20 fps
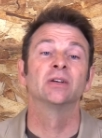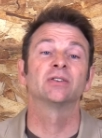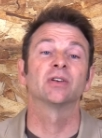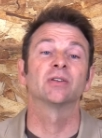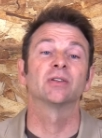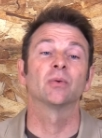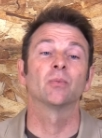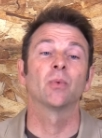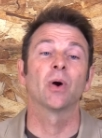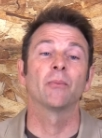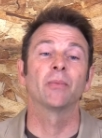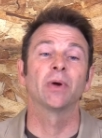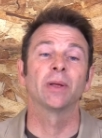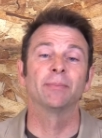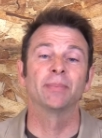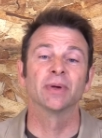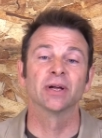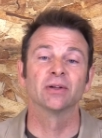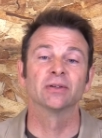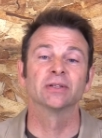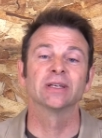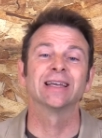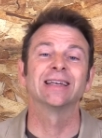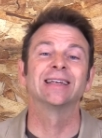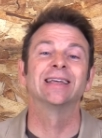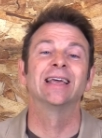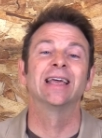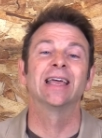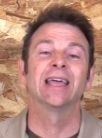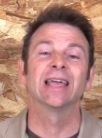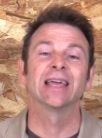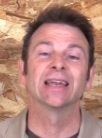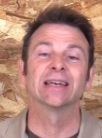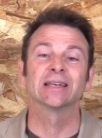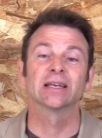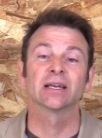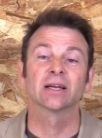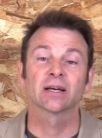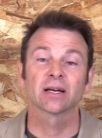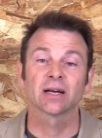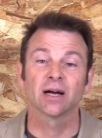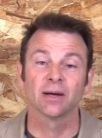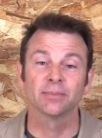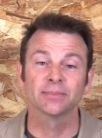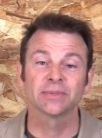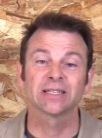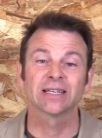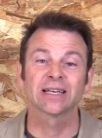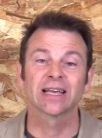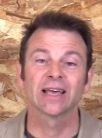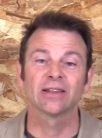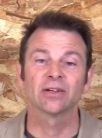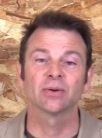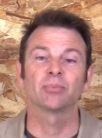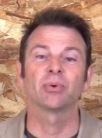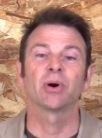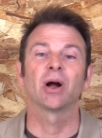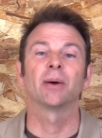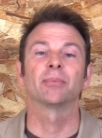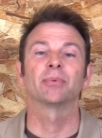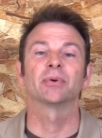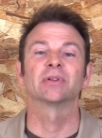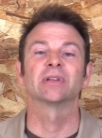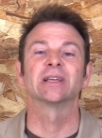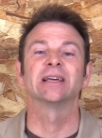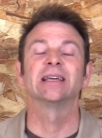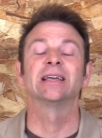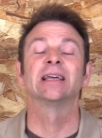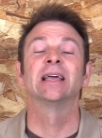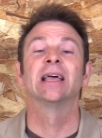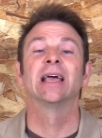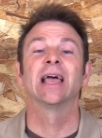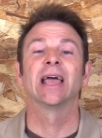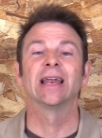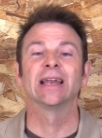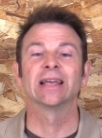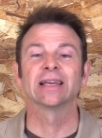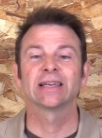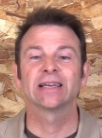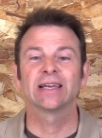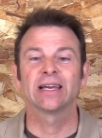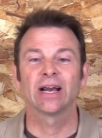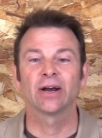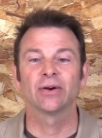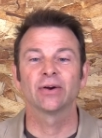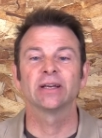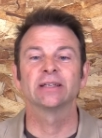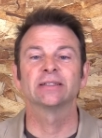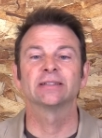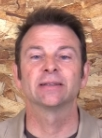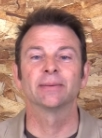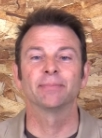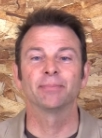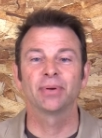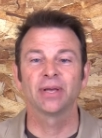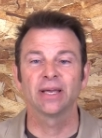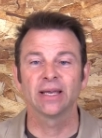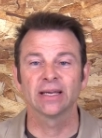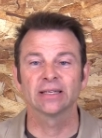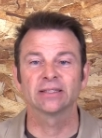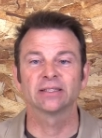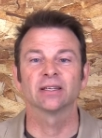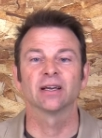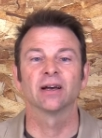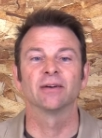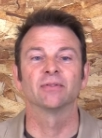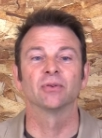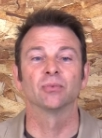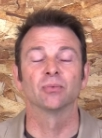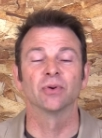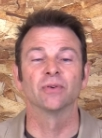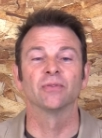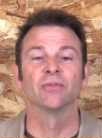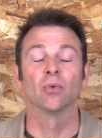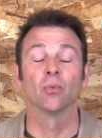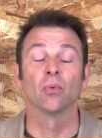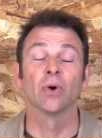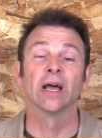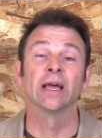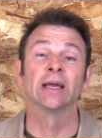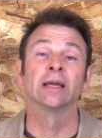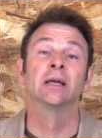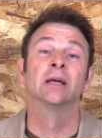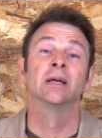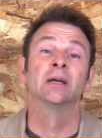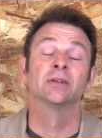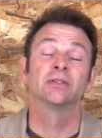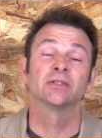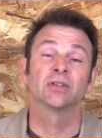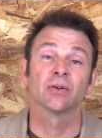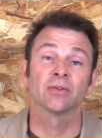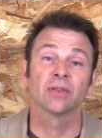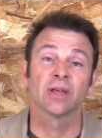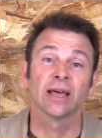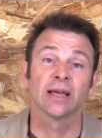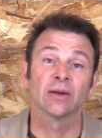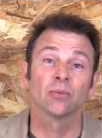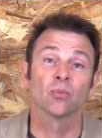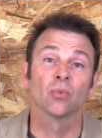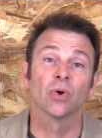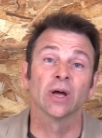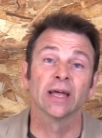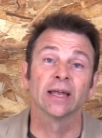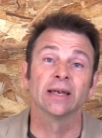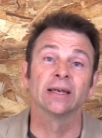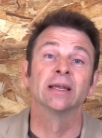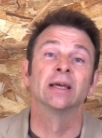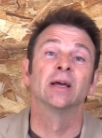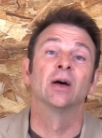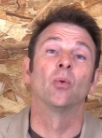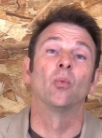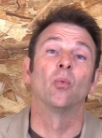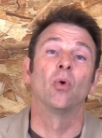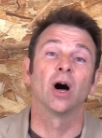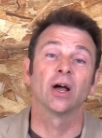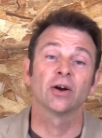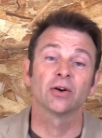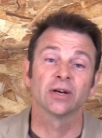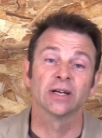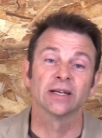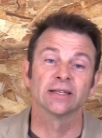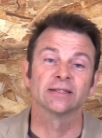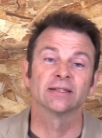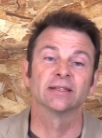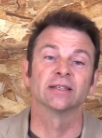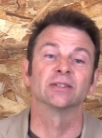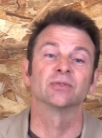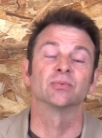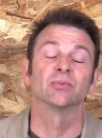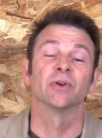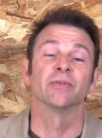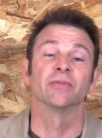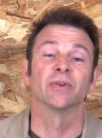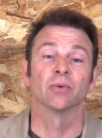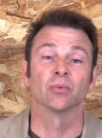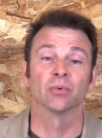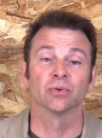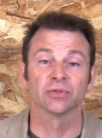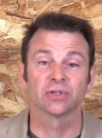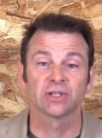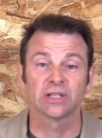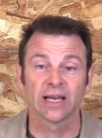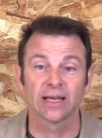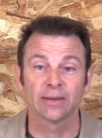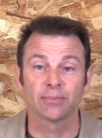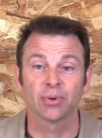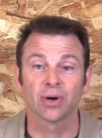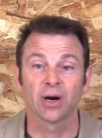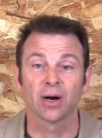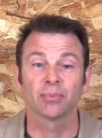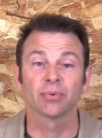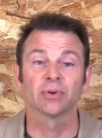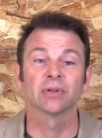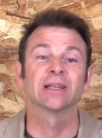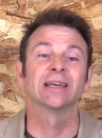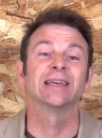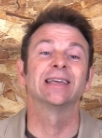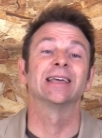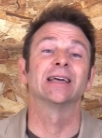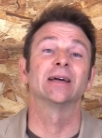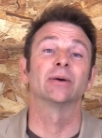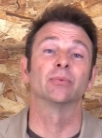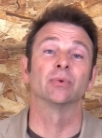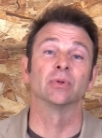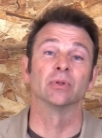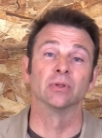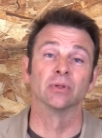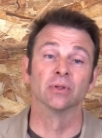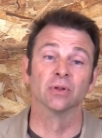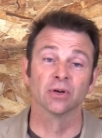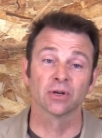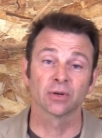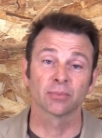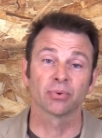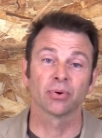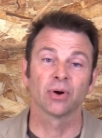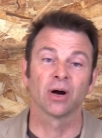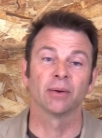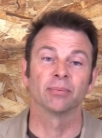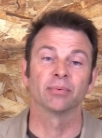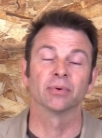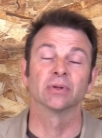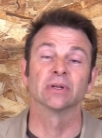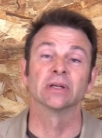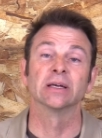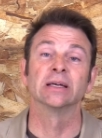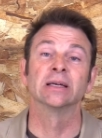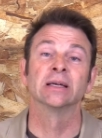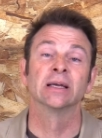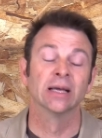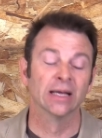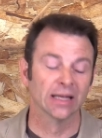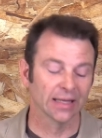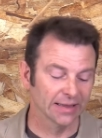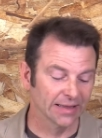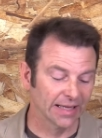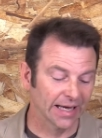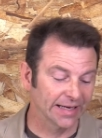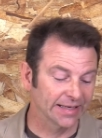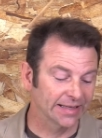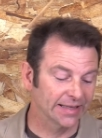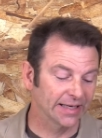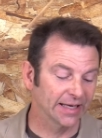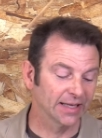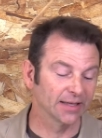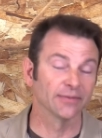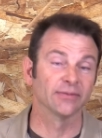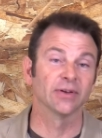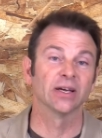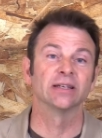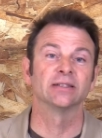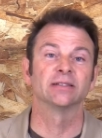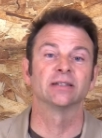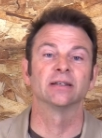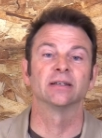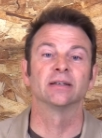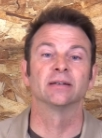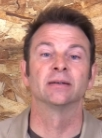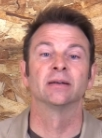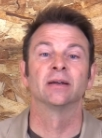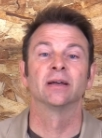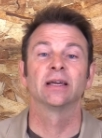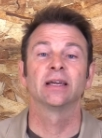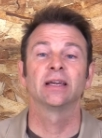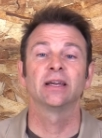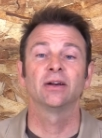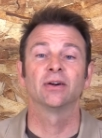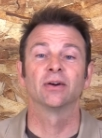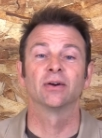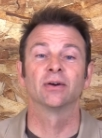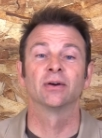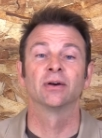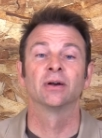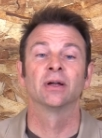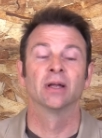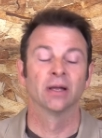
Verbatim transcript: so that when we build it, it comes together properly and it carries the pitch of the roof away so that when water hits this roof, it will shed properly, it will look properly like the elevation here,